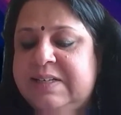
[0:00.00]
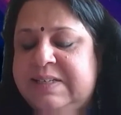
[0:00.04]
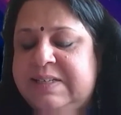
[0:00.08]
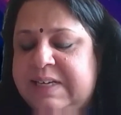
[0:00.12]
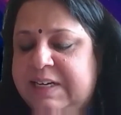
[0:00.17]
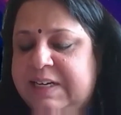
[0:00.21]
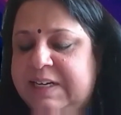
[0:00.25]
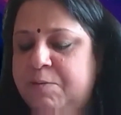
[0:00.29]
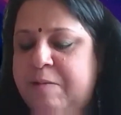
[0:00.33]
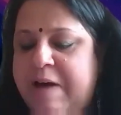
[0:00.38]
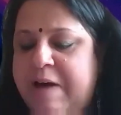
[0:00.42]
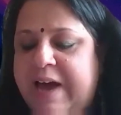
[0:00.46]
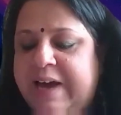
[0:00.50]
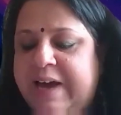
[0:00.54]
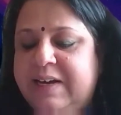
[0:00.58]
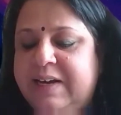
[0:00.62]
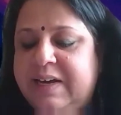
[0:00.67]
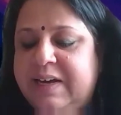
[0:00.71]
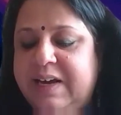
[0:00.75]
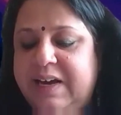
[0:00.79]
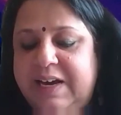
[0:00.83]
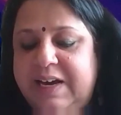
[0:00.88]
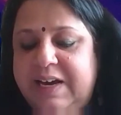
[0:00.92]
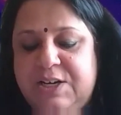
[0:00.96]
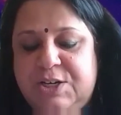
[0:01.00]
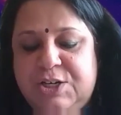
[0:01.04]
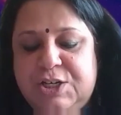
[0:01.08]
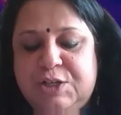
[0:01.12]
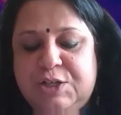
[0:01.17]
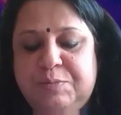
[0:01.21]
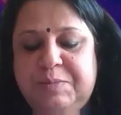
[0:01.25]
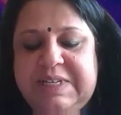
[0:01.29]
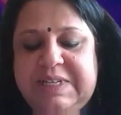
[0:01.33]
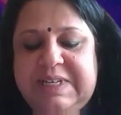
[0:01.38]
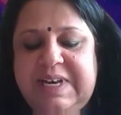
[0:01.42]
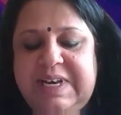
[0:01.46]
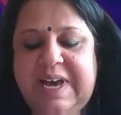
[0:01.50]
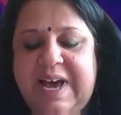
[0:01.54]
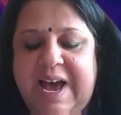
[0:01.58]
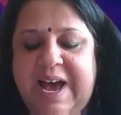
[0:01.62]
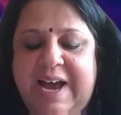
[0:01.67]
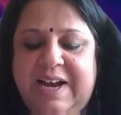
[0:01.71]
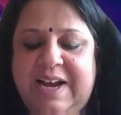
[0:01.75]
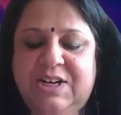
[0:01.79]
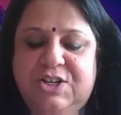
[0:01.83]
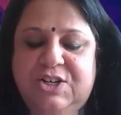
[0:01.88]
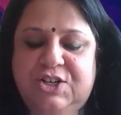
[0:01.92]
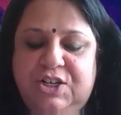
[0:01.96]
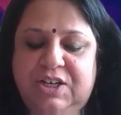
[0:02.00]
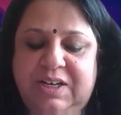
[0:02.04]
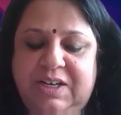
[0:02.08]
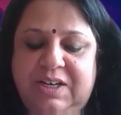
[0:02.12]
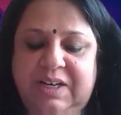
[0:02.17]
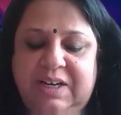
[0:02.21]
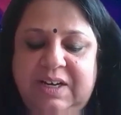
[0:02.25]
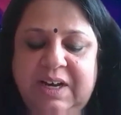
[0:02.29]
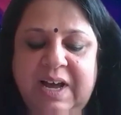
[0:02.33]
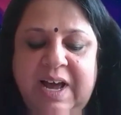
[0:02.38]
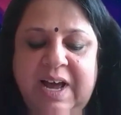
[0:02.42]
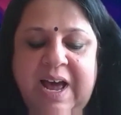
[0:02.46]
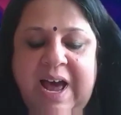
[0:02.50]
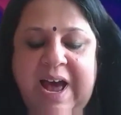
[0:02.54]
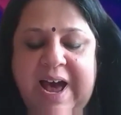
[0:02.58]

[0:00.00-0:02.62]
Citibank, HSBC, and GE,